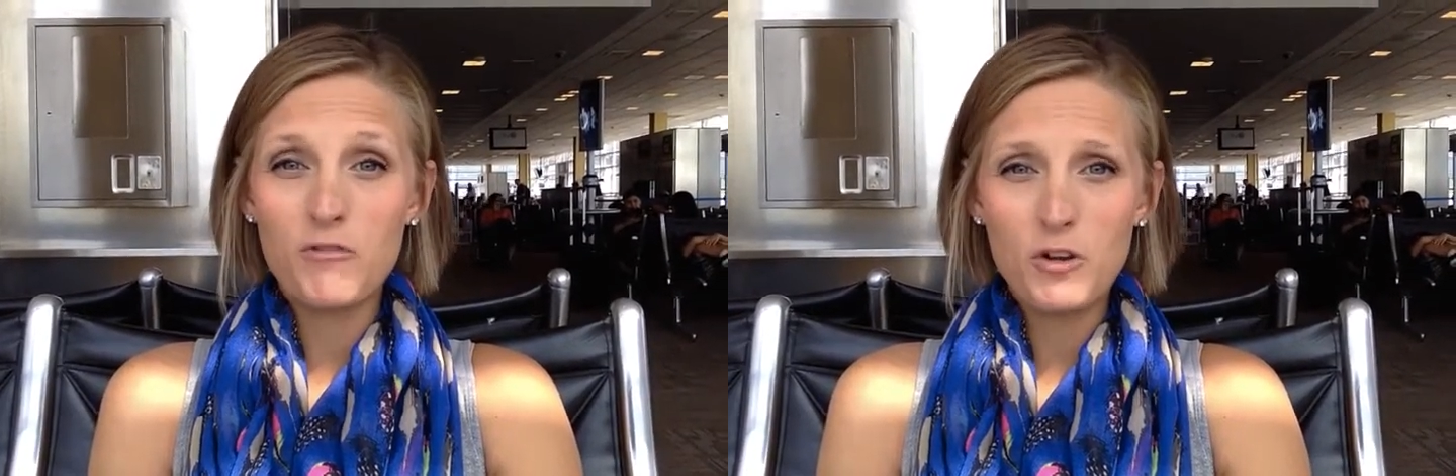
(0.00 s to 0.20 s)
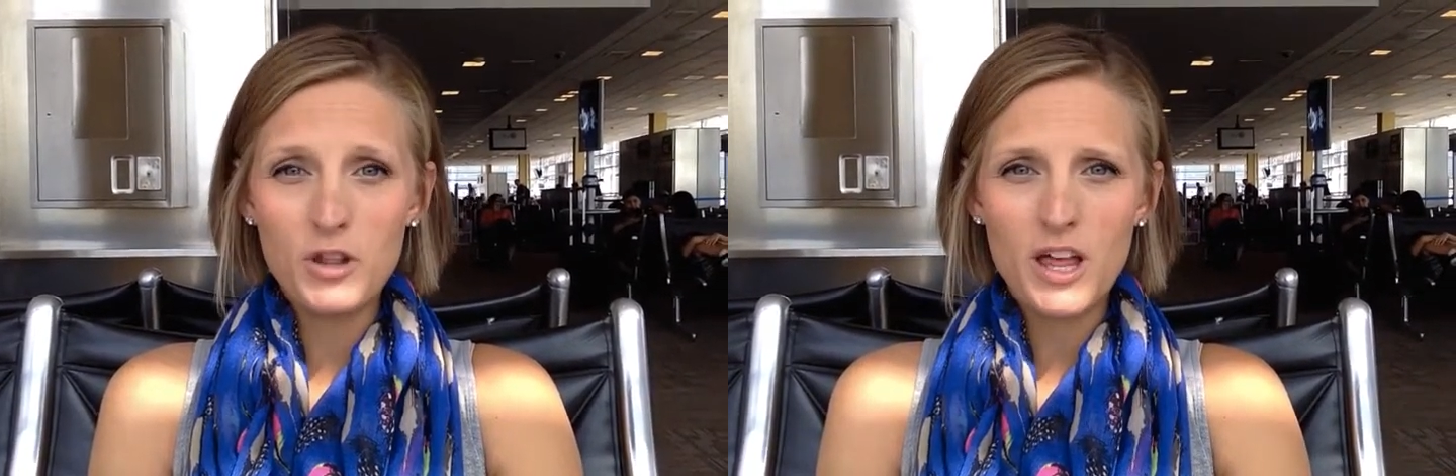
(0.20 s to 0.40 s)

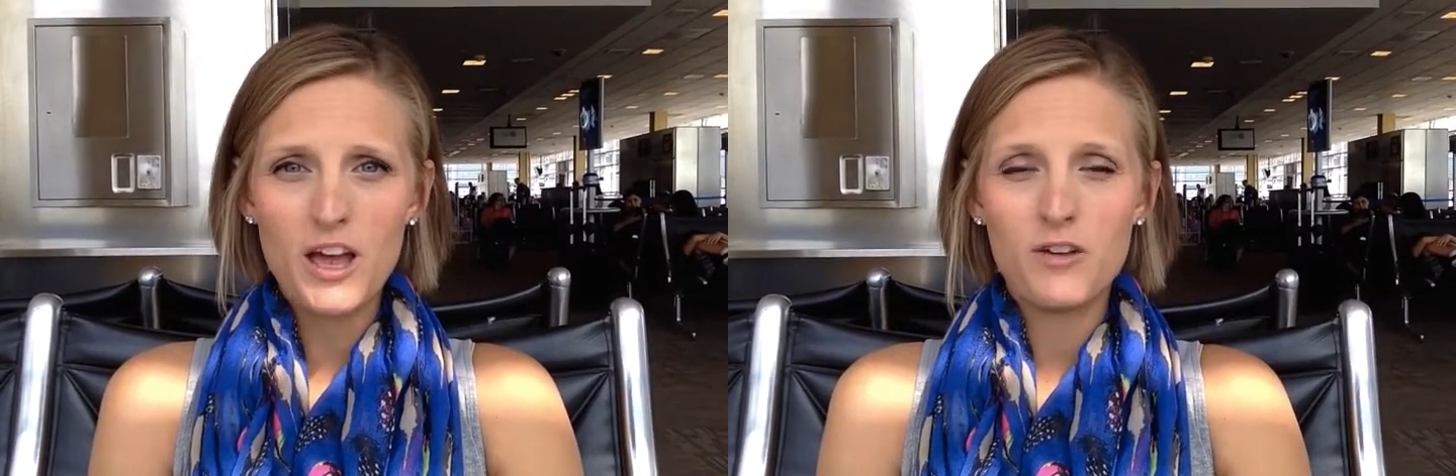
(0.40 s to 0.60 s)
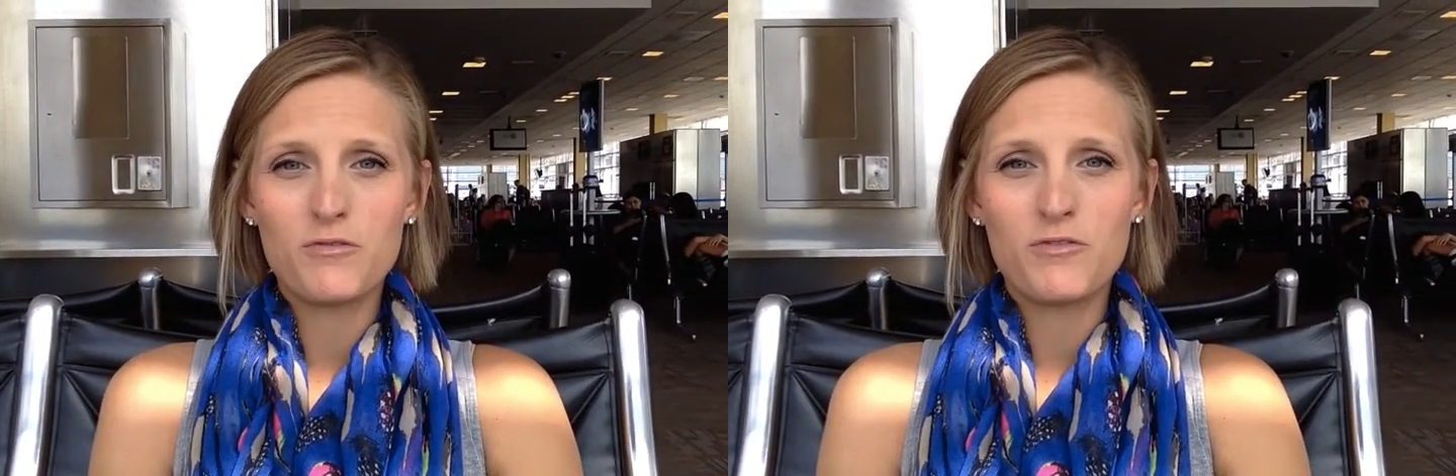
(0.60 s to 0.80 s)
full
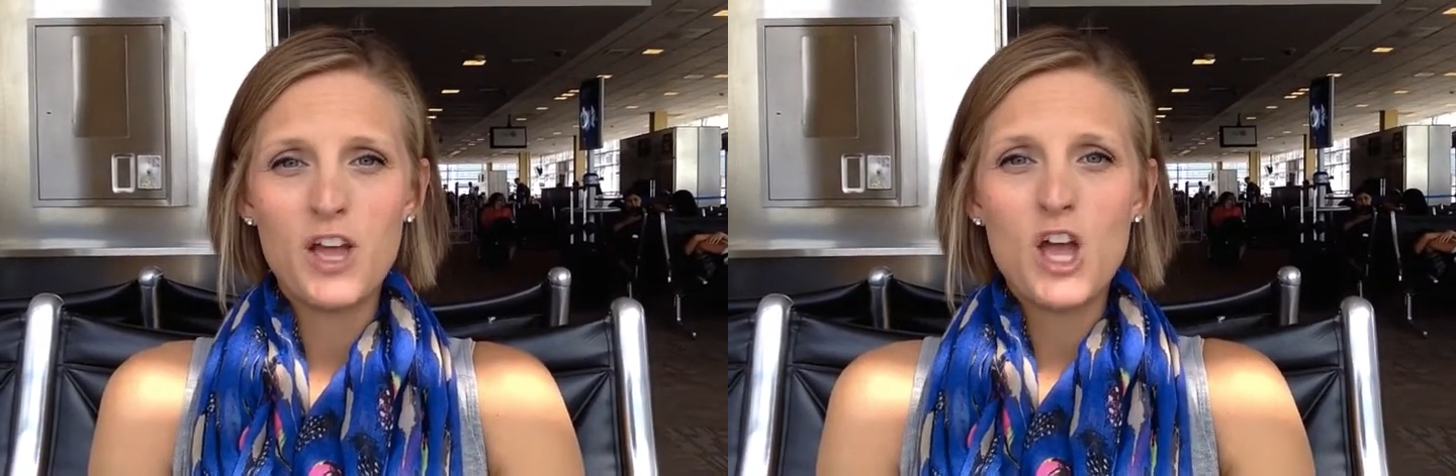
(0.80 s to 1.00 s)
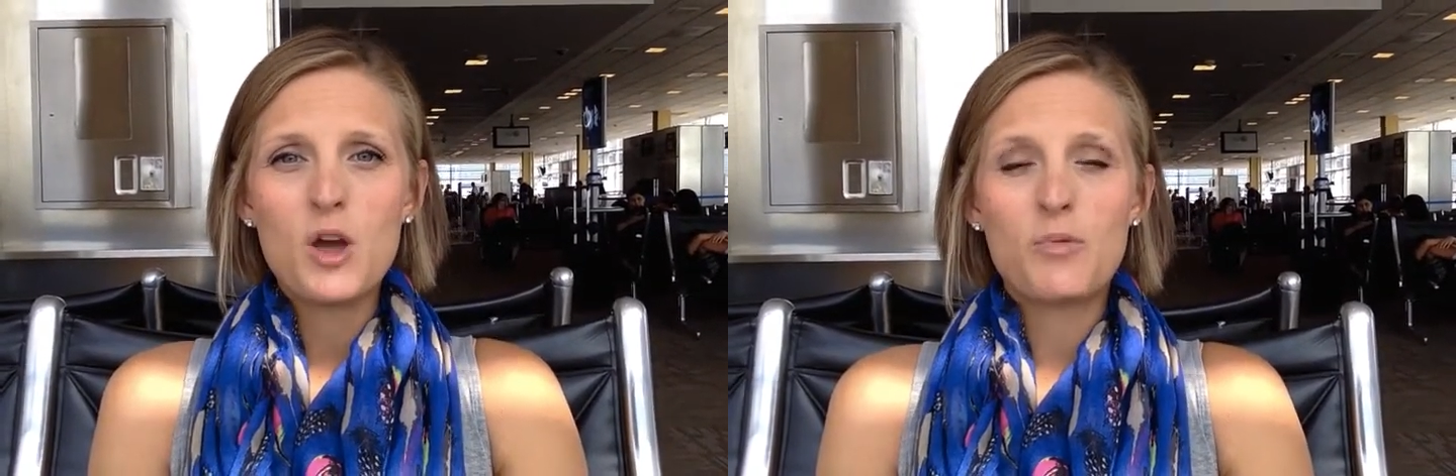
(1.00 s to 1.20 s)
of
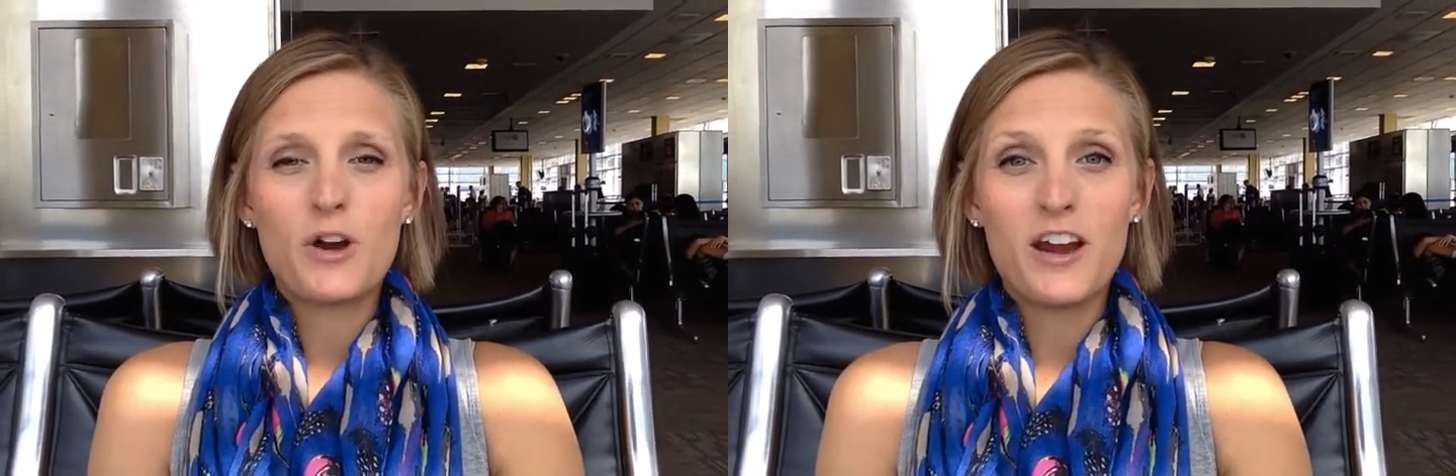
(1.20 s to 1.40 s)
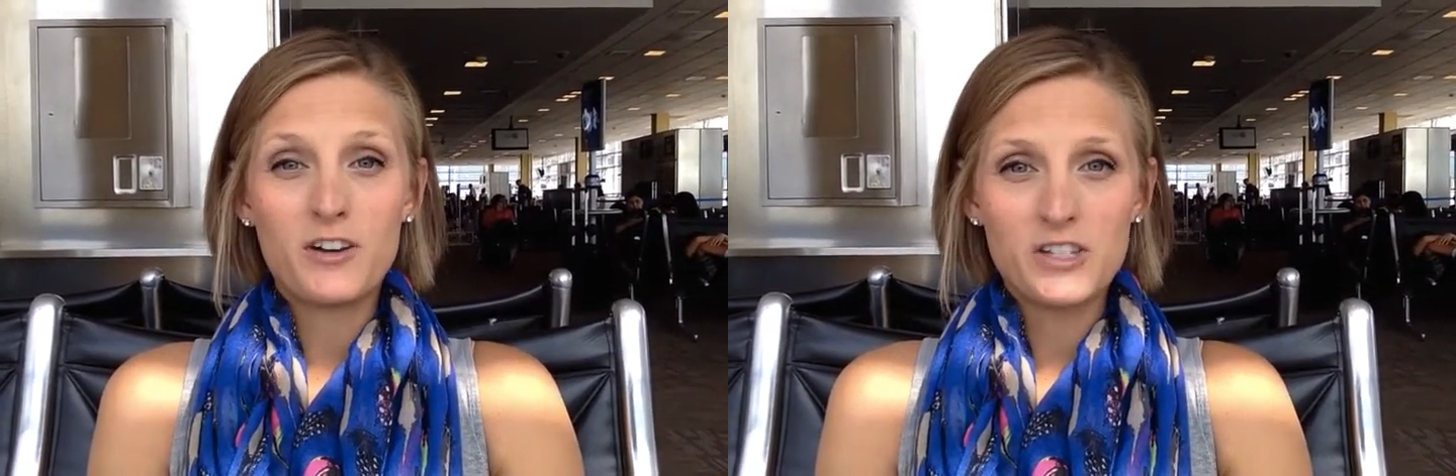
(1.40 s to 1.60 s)

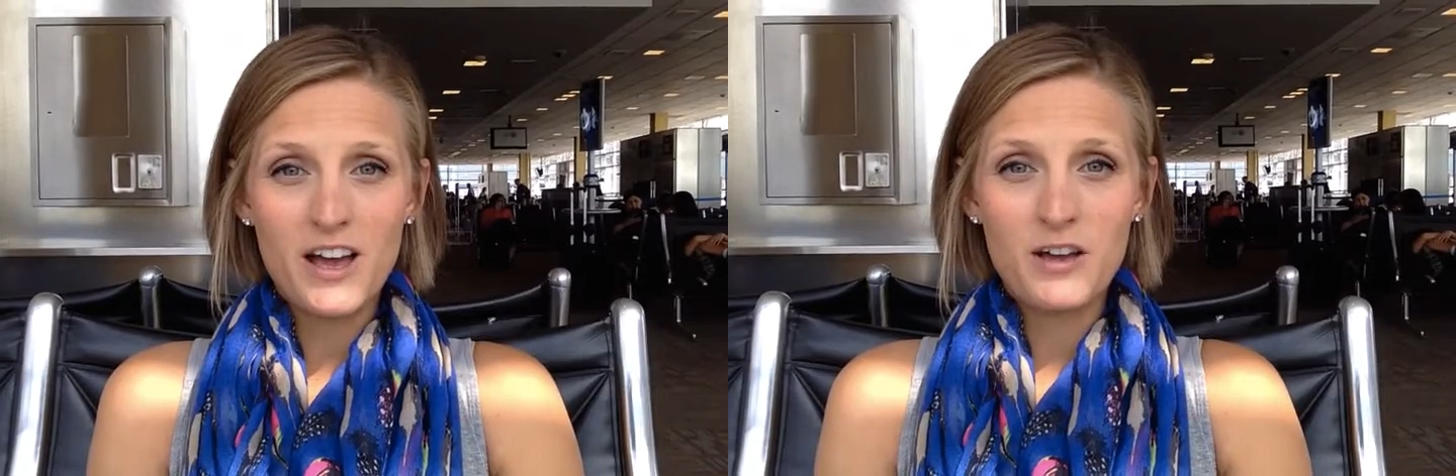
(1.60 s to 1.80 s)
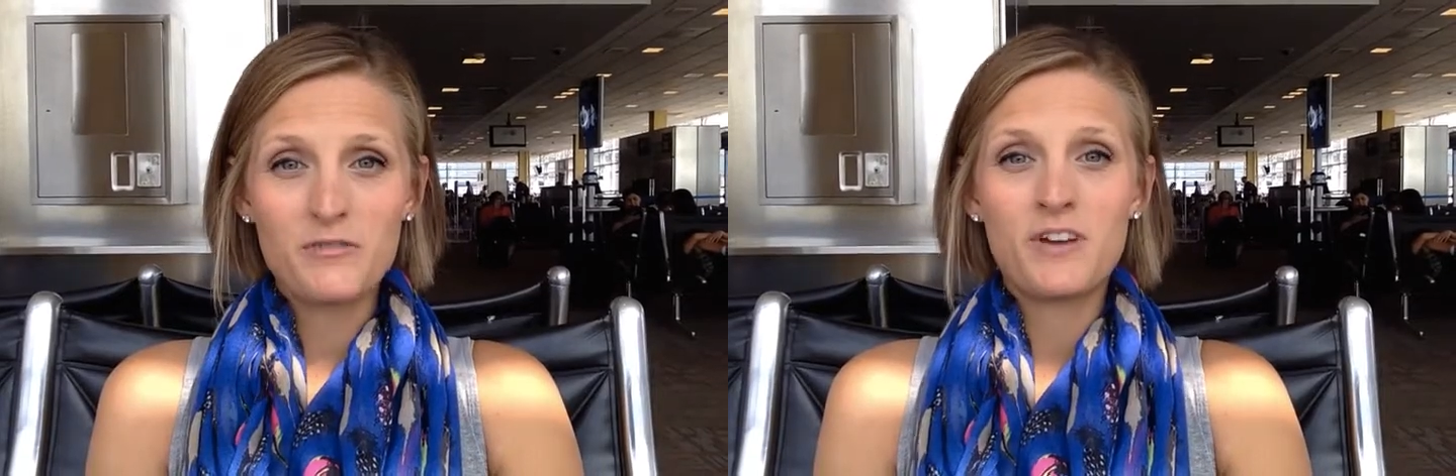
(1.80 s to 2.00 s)
prayers
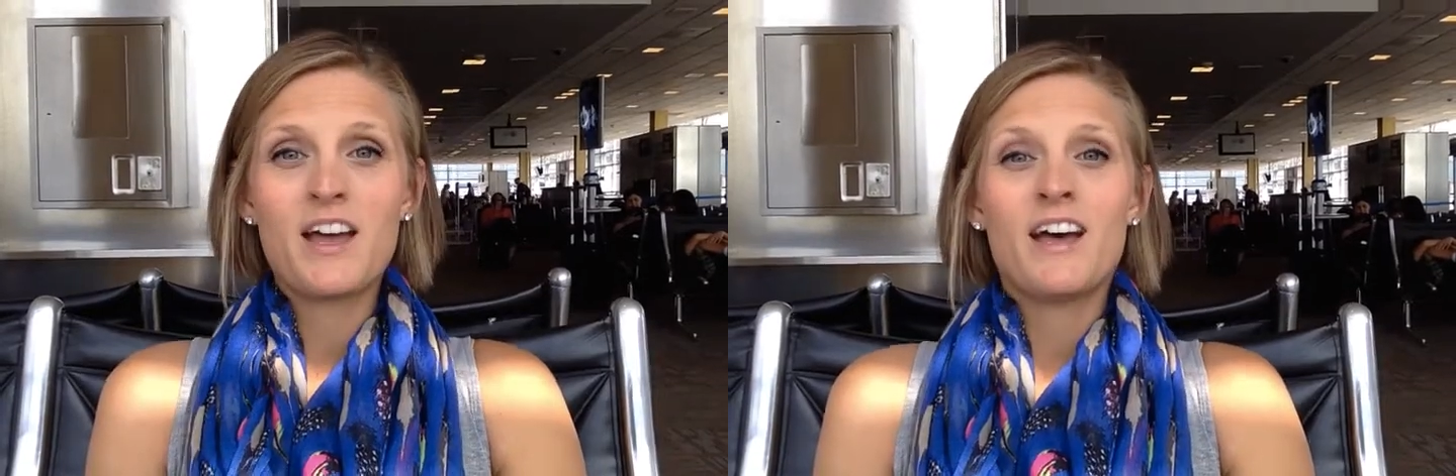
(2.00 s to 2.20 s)
of